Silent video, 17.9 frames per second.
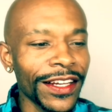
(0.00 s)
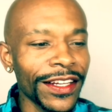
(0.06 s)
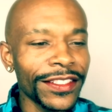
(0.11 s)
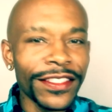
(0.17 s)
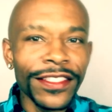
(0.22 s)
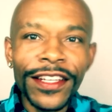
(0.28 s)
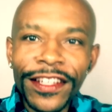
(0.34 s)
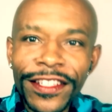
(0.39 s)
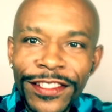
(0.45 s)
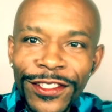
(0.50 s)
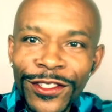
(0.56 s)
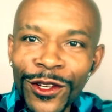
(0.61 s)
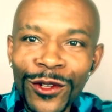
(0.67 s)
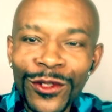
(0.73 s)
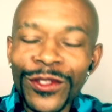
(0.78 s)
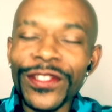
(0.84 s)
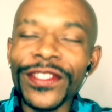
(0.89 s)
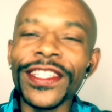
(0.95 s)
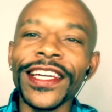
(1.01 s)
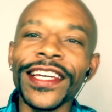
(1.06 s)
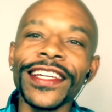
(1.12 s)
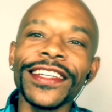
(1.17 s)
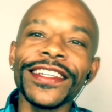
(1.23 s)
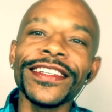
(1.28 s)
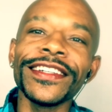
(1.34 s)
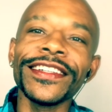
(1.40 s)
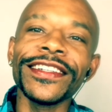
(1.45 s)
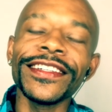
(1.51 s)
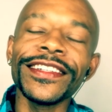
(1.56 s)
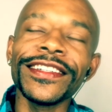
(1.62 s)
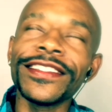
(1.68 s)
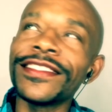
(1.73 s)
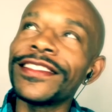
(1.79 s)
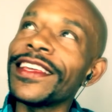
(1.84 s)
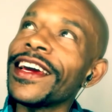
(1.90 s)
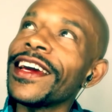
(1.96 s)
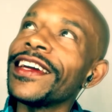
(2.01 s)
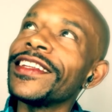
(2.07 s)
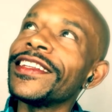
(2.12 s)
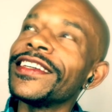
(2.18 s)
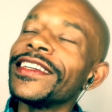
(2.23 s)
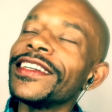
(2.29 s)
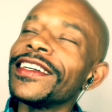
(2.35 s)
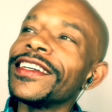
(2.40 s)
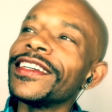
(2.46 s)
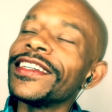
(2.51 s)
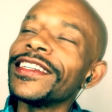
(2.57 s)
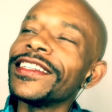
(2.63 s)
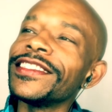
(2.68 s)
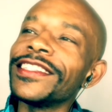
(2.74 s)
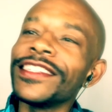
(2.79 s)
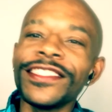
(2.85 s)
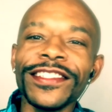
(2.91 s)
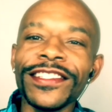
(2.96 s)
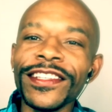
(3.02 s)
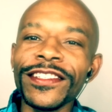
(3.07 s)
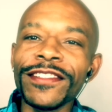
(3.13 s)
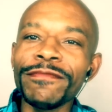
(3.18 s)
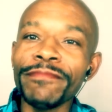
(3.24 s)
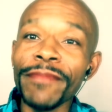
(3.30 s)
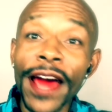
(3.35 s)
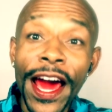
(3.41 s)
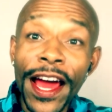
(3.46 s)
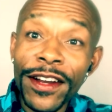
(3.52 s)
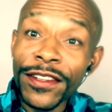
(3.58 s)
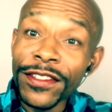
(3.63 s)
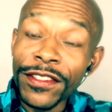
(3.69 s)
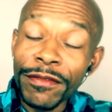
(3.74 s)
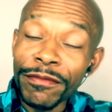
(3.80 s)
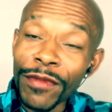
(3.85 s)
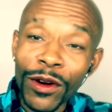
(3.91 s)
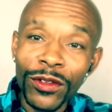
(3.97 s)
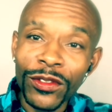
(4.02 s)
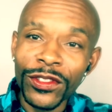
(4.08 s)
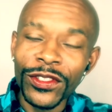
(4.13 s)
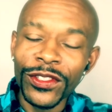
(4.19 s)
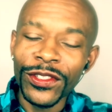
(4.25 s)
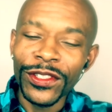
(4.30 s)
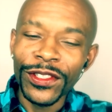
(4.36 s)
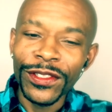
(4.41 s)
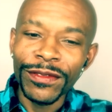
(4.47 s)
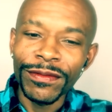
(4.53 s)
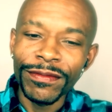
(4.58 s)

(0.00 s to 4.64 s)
does those things that just matters the most to you.